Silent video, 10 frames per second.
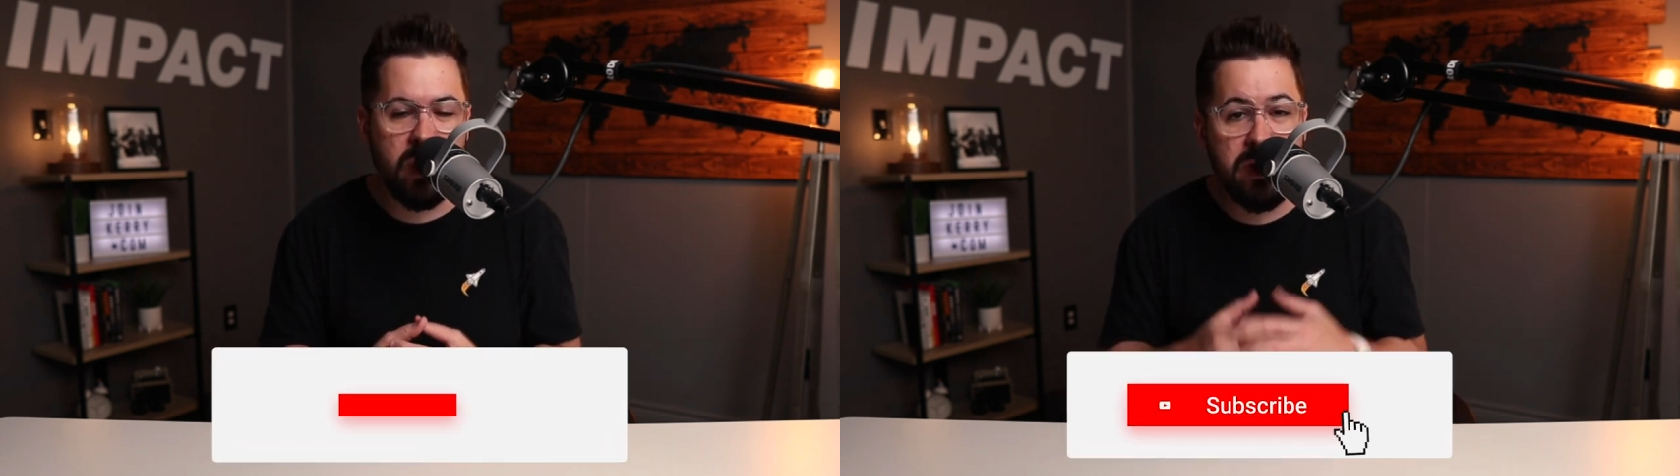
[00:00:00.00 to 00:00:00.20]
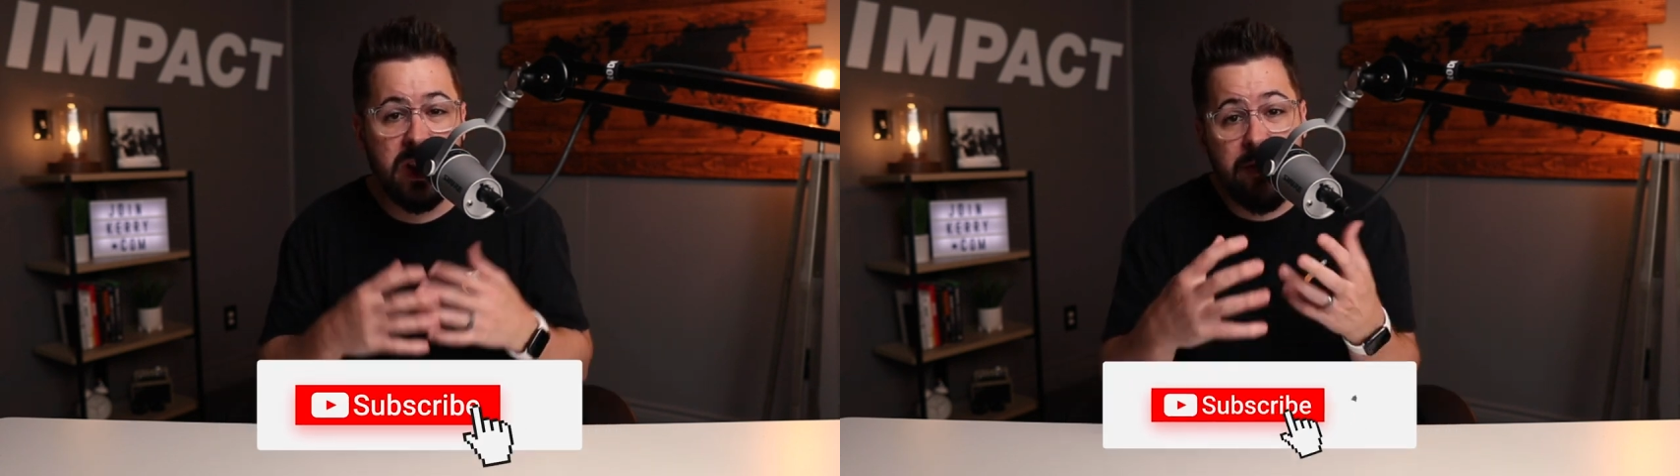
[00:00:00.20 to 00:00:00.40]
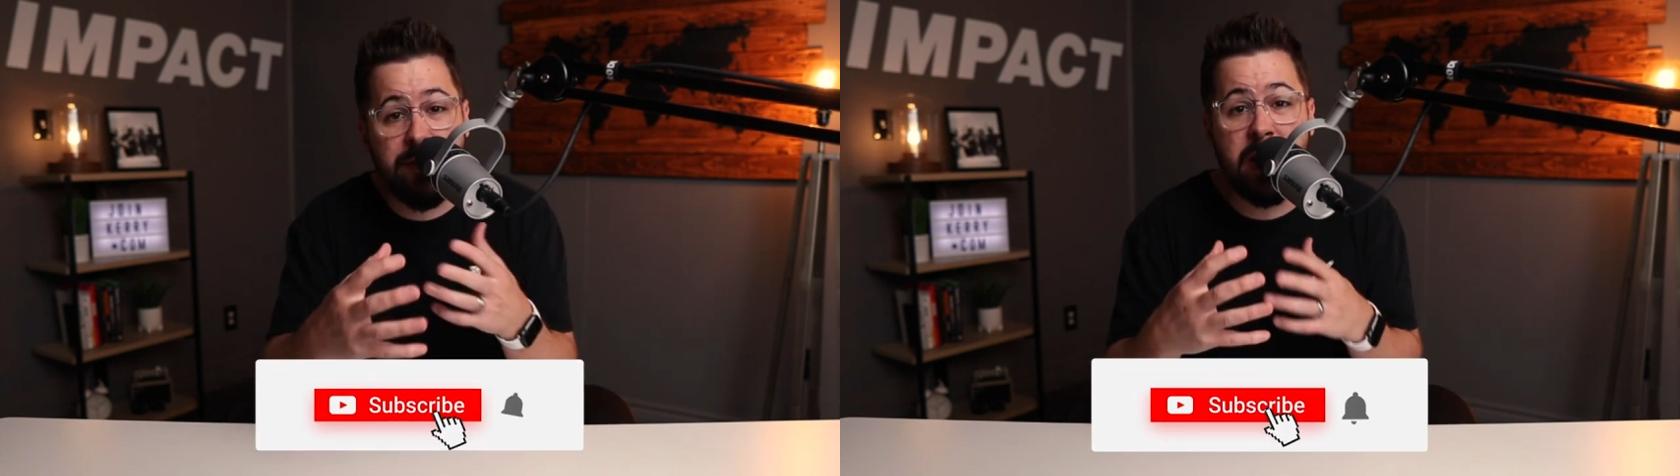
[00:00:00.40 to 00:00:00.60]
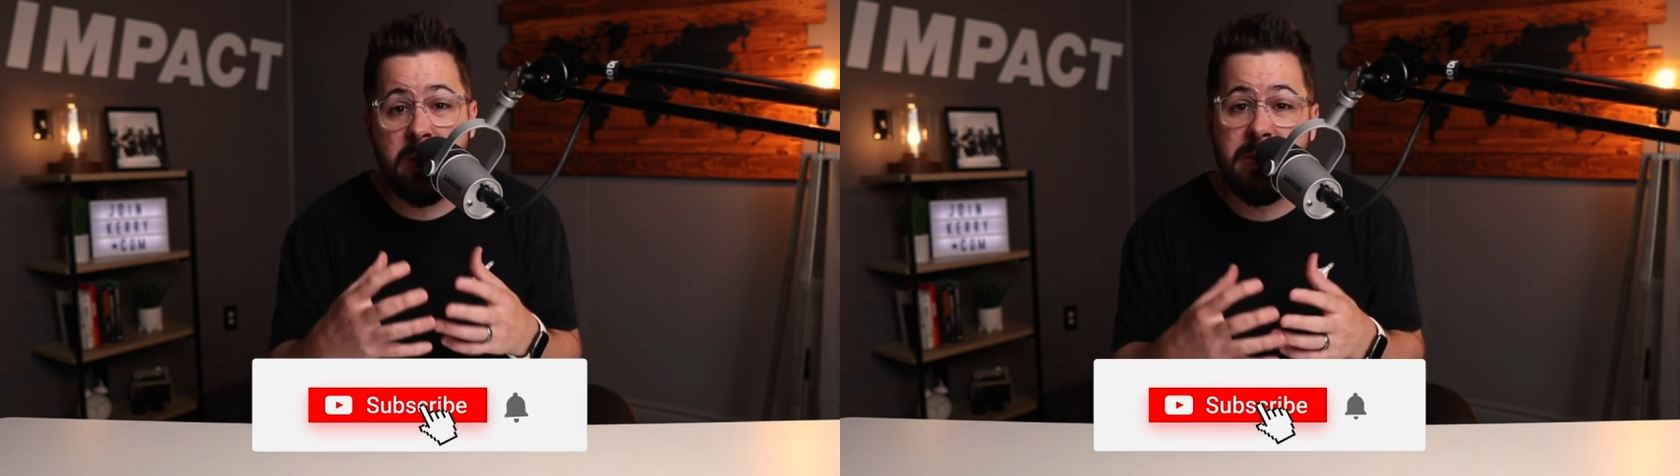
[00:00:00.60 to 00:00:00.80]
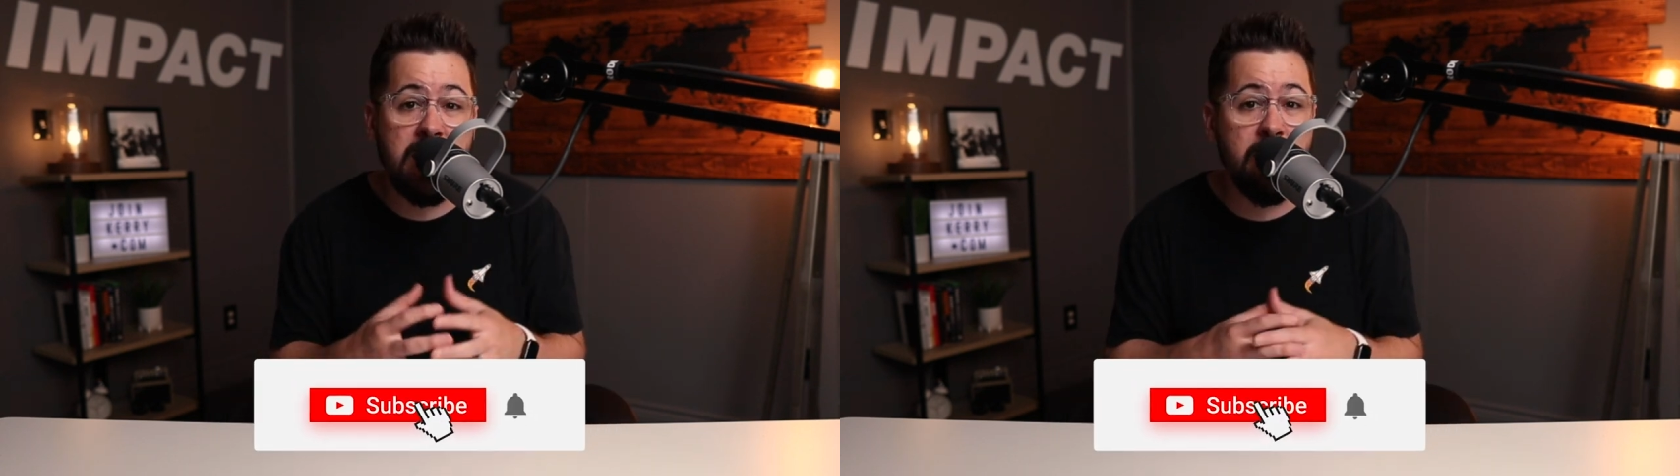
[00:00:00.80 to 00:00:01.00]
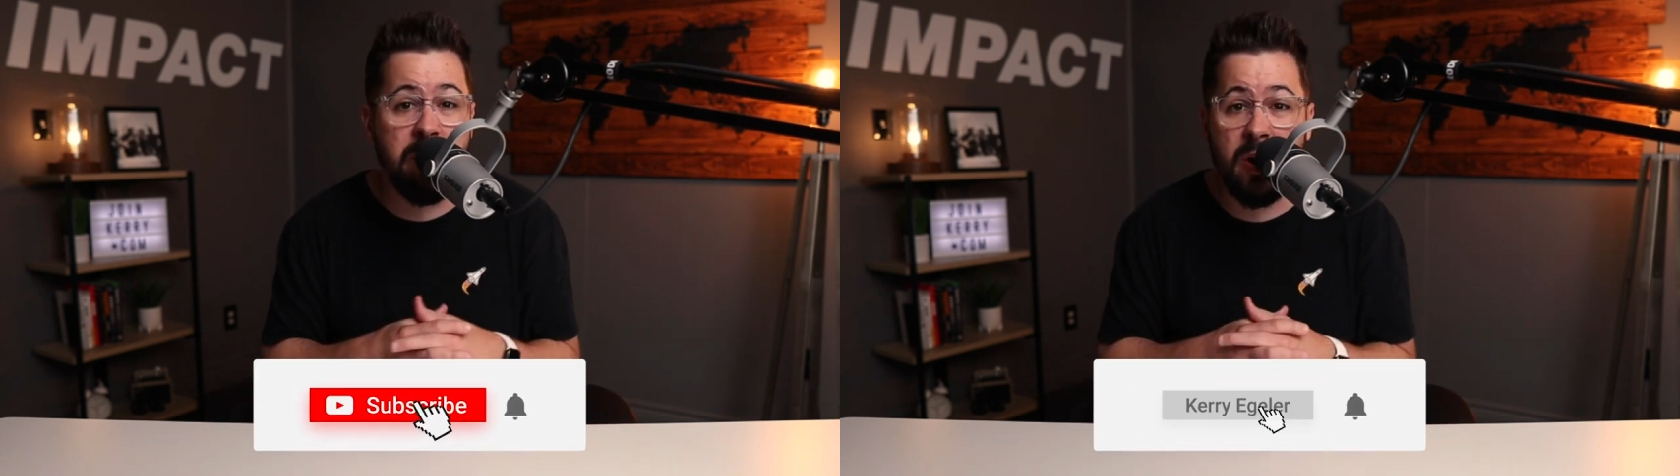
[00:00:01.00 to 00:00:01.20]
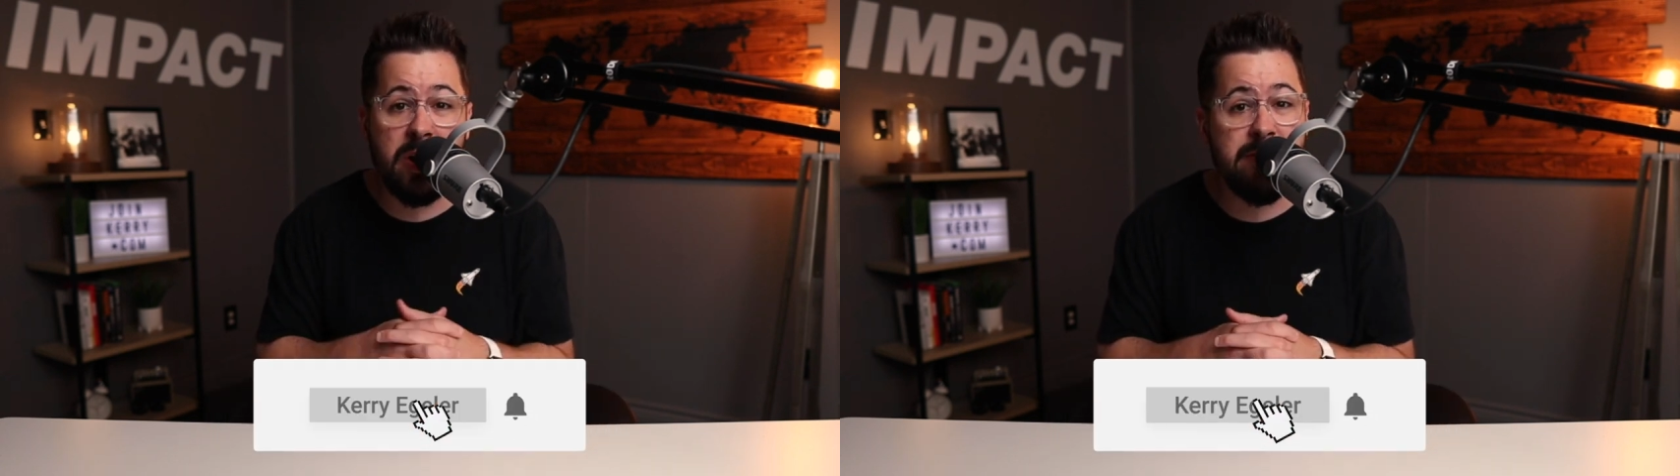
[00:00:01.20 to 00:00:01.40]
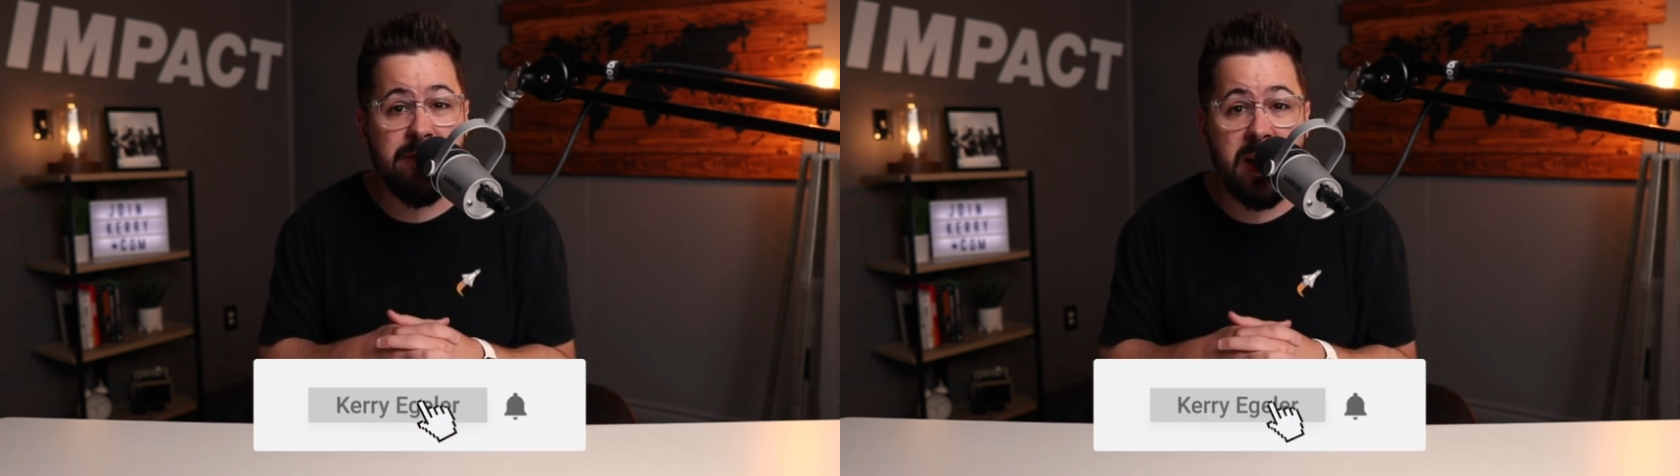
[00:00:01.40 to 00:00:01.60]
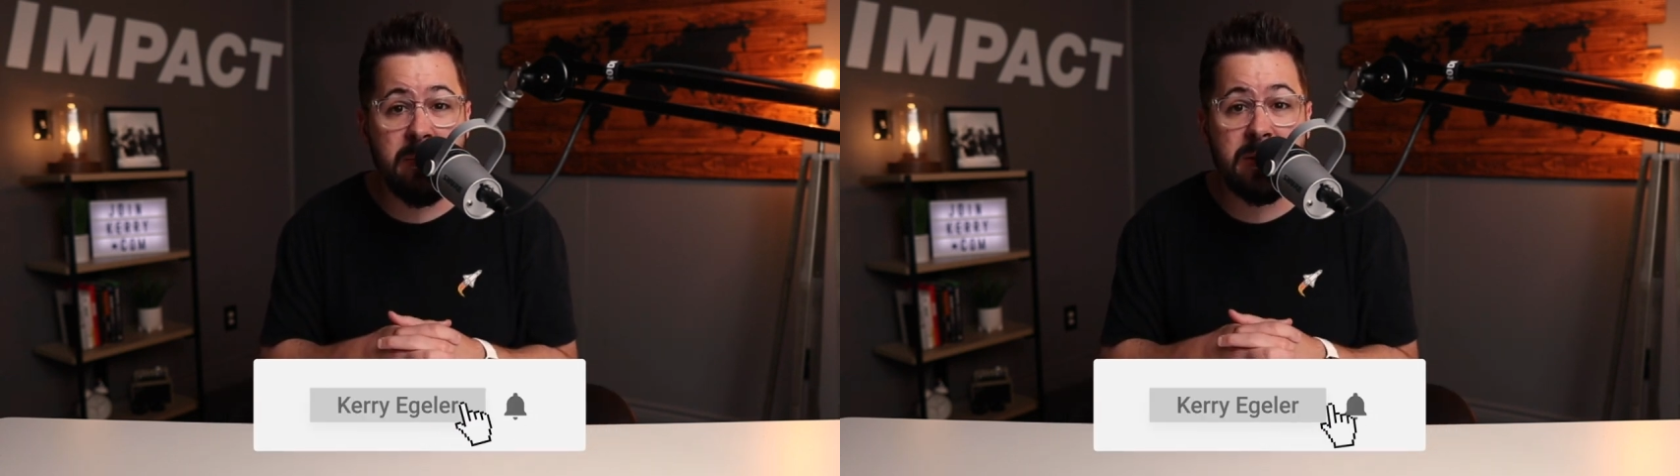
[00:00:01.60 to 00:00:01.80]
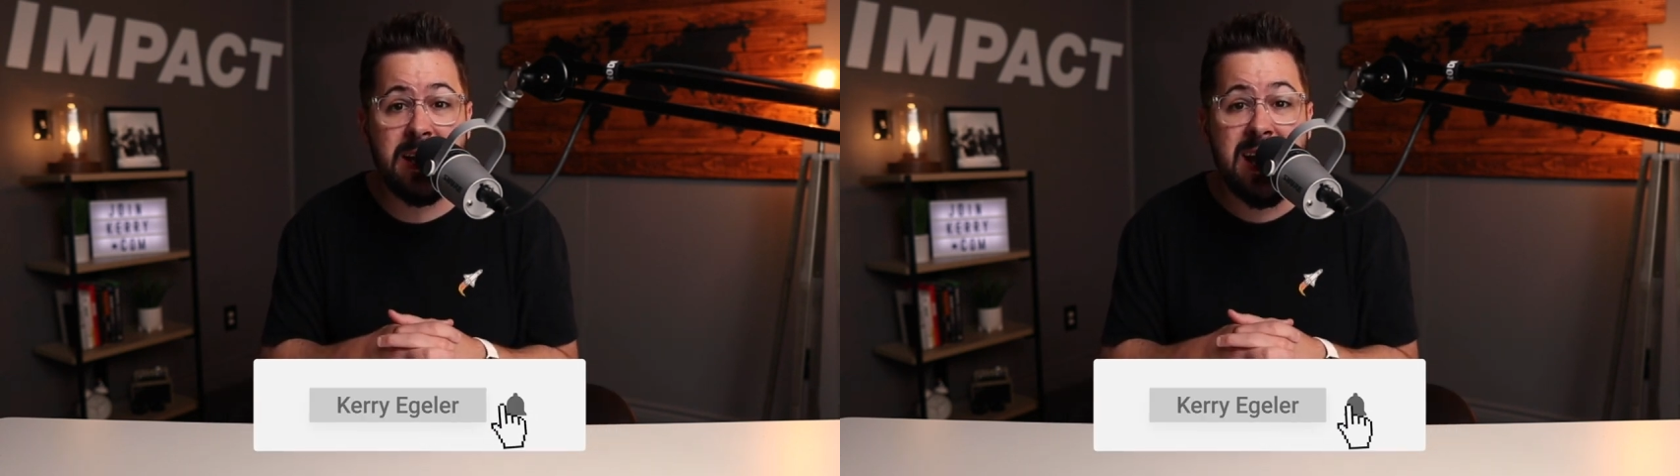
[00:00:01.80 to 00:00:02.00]
We'd love for you to become a part of the
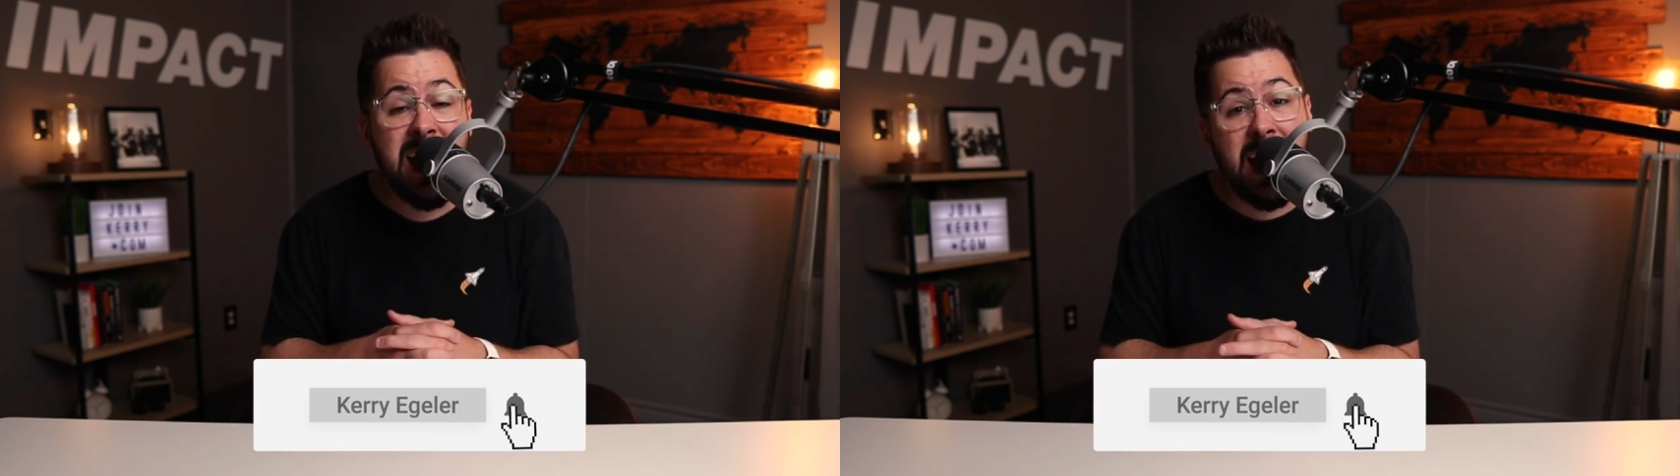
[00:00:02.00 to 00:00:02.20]
family